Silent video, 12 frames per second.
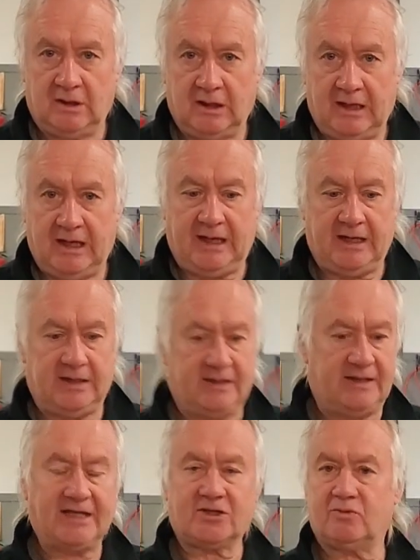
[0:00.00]
And
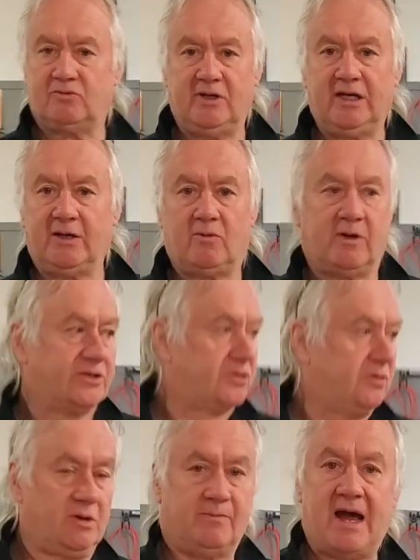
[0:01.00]
that's really what it's
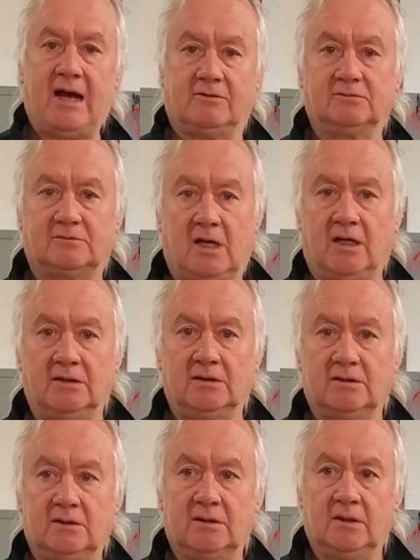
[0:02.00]
all about, right?
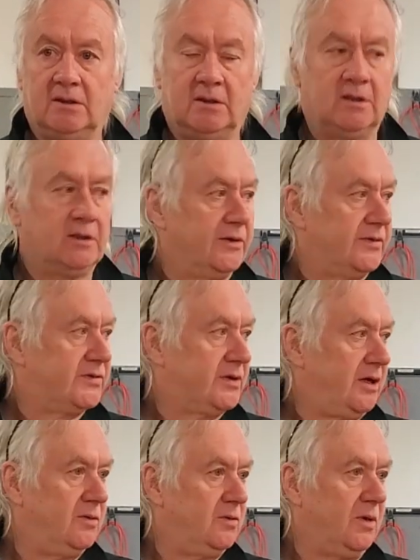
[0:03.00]

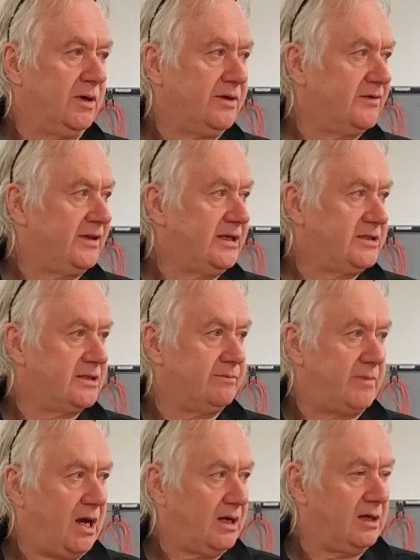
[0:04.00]
So one of the things that
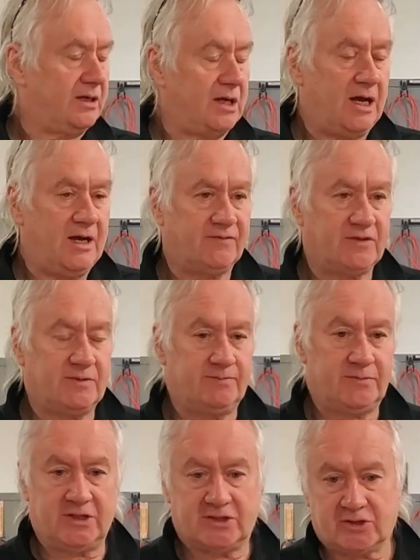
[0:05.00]
Michael and I have
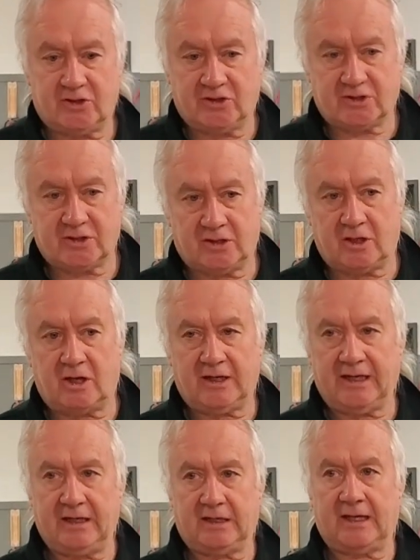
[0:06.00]
discussed a lot
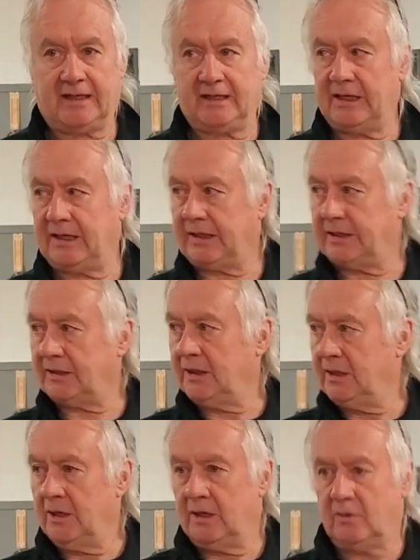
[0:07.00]
here lately, and
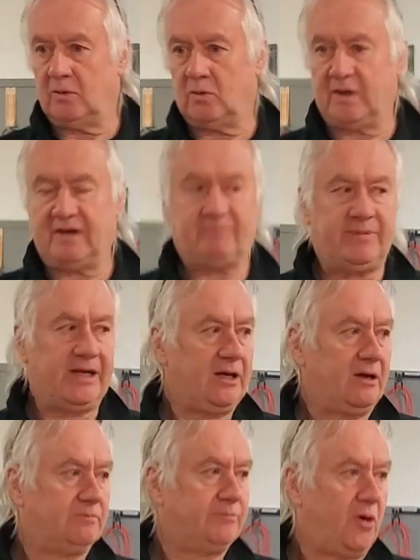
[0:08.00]
we've been
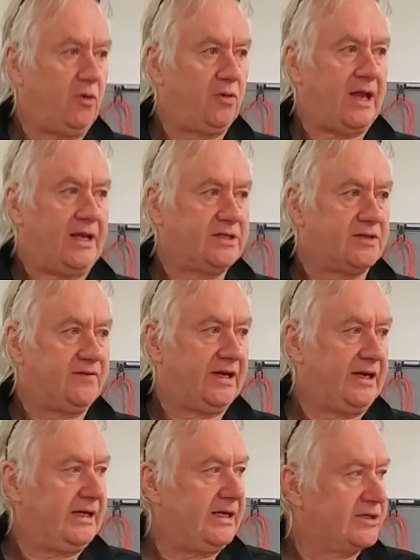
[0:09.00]
on both ends of it,
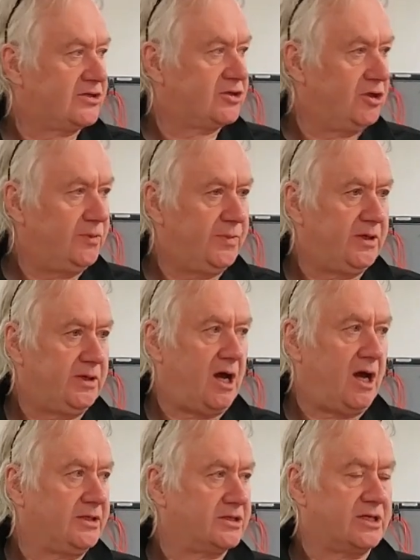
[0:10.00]
it is super
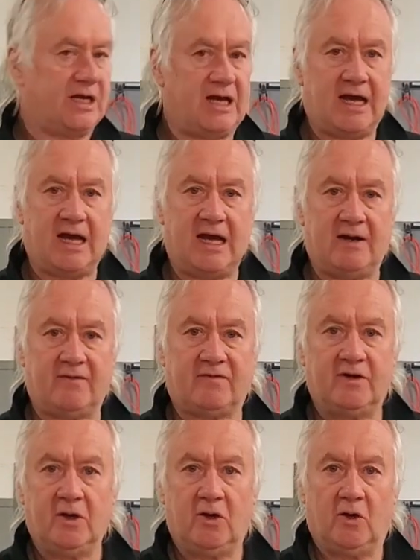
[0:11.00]
nice to have
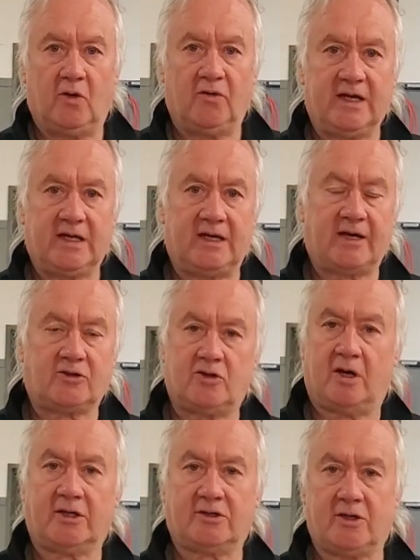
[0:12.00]
all the
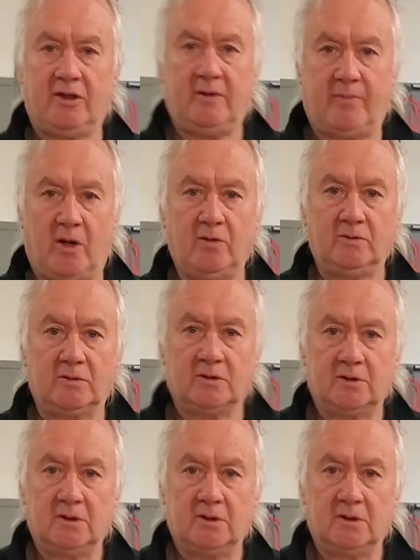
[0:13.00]
electronics on the boat.